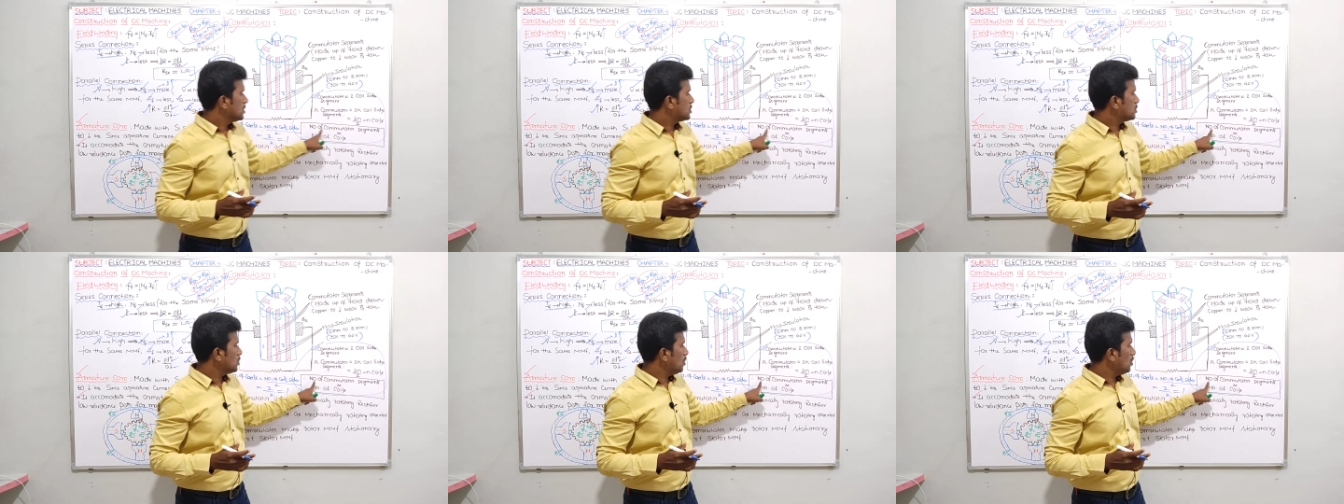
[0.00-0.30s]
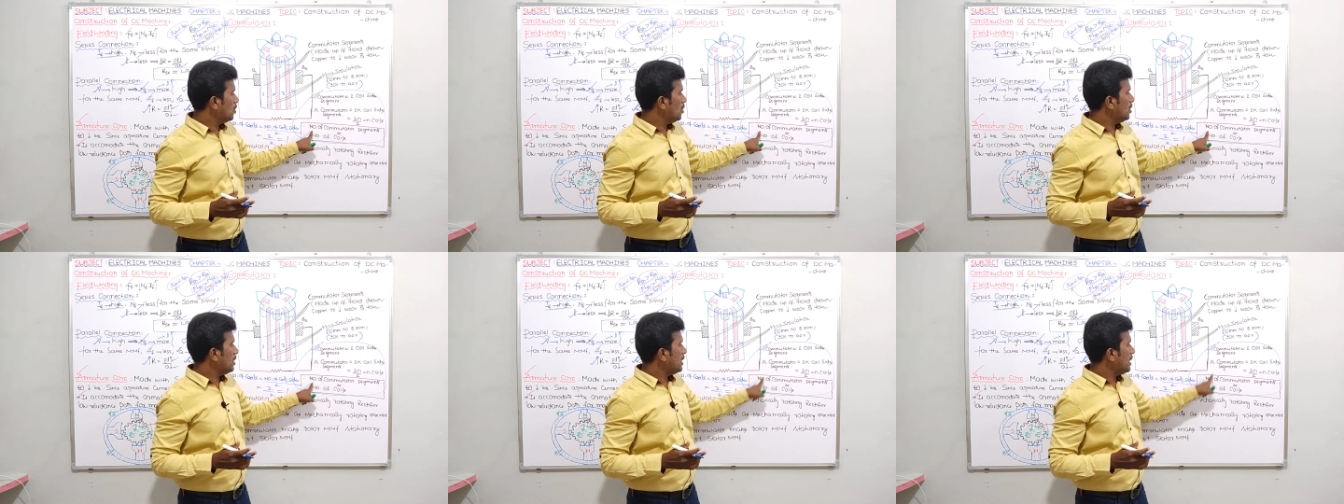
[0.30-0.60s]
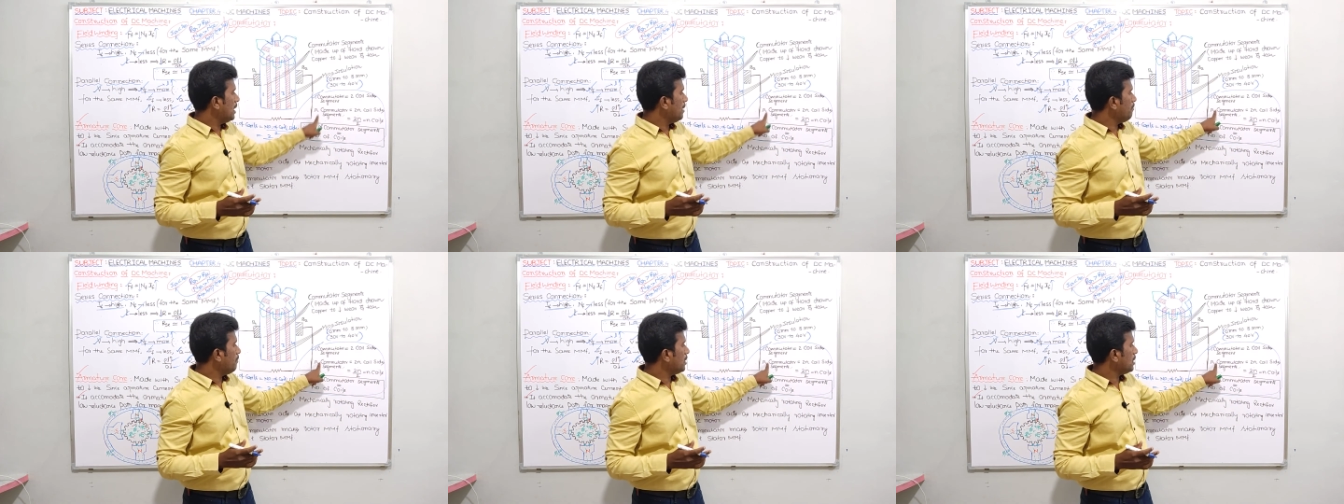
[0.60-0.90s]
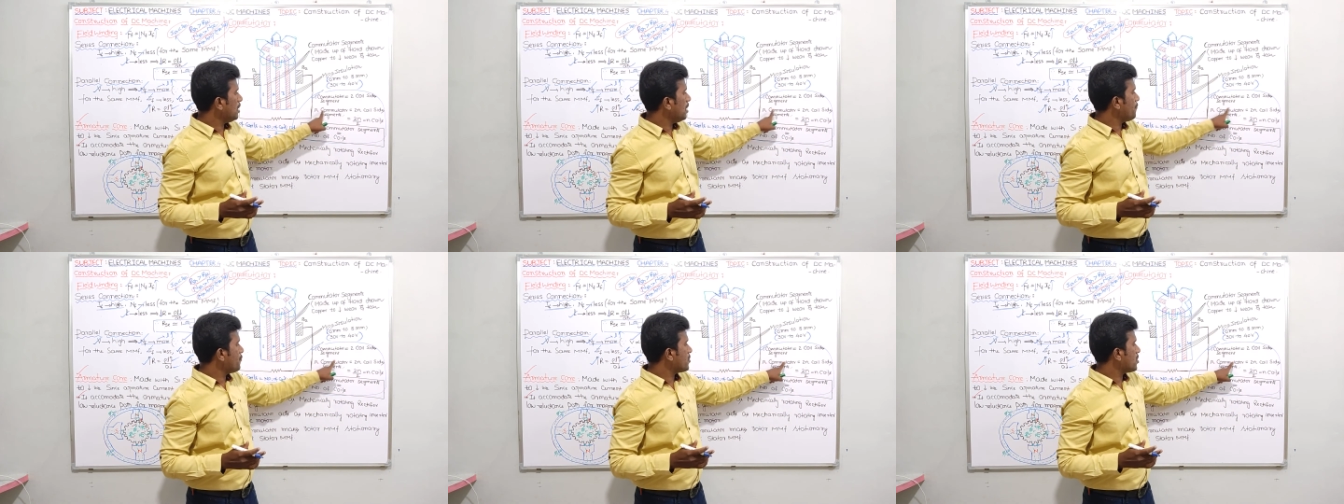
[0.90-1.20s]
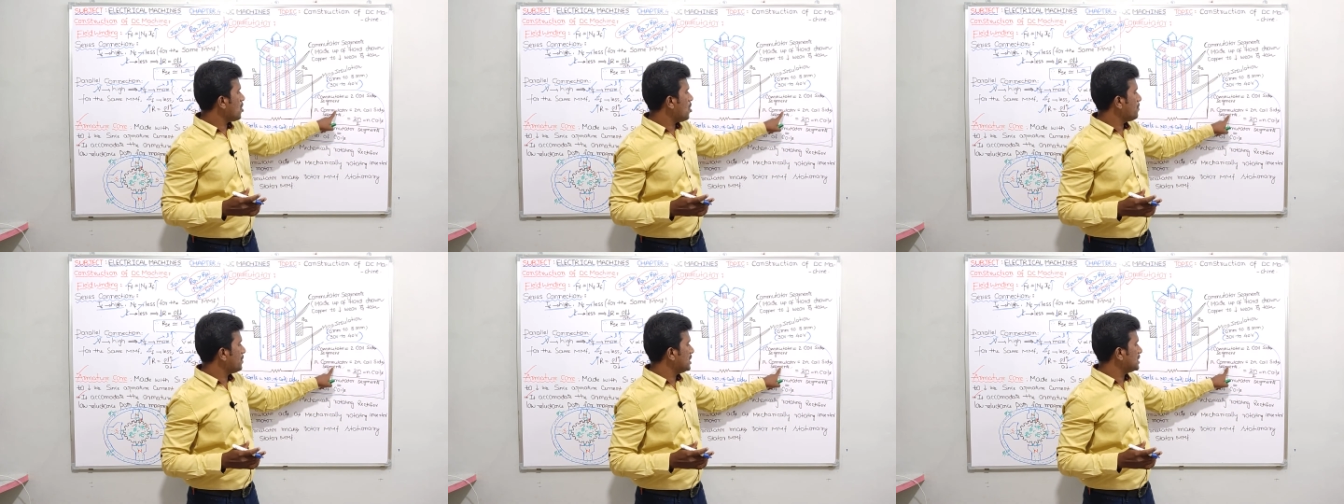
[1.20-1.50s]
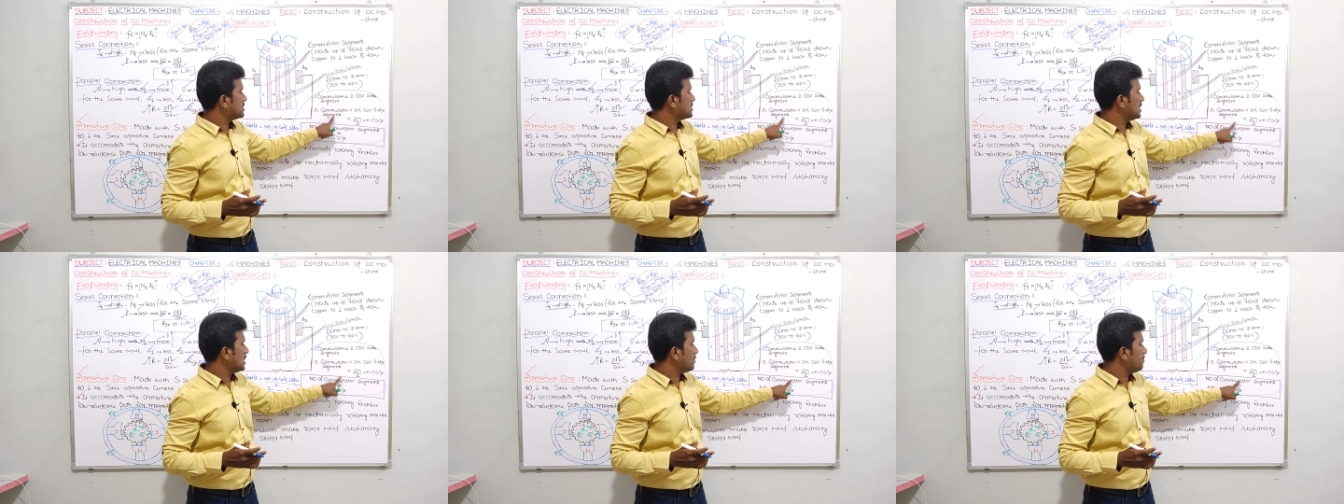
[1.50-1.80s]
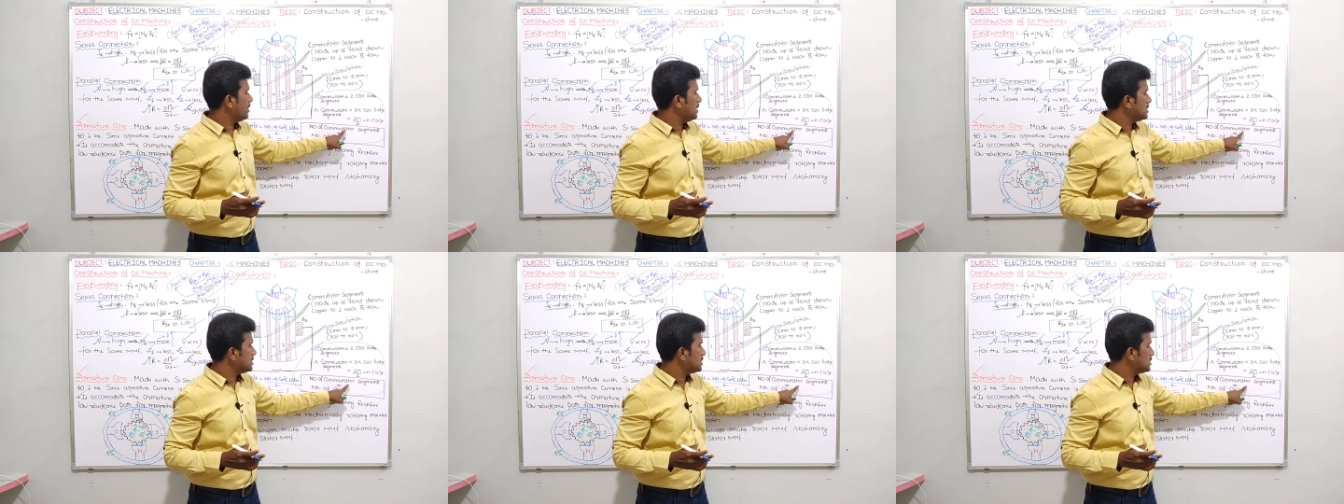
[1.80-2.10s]
So, number of commutator
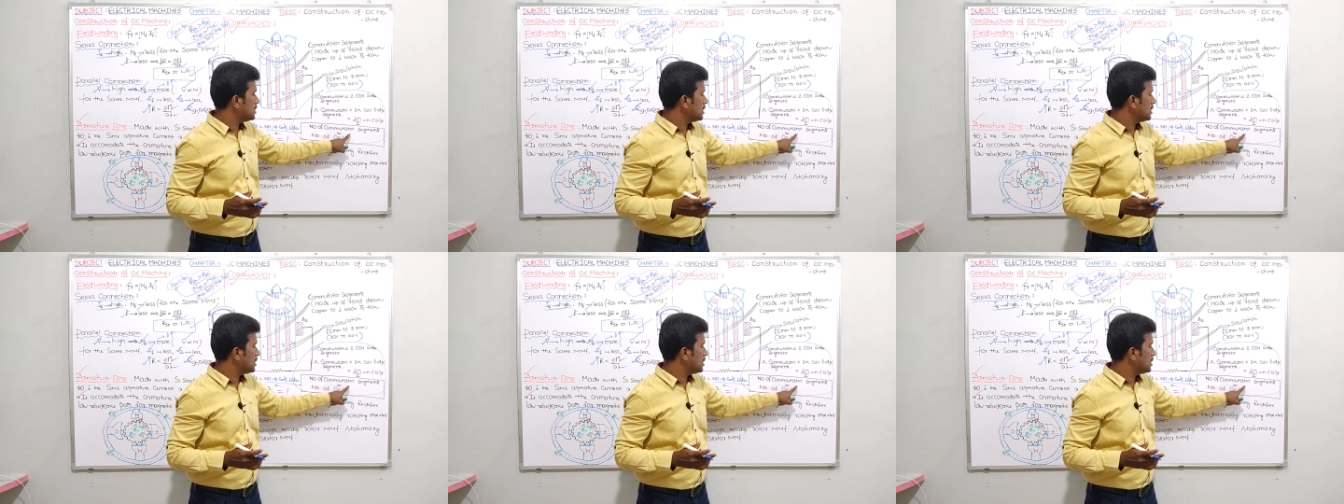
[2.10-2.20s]
segments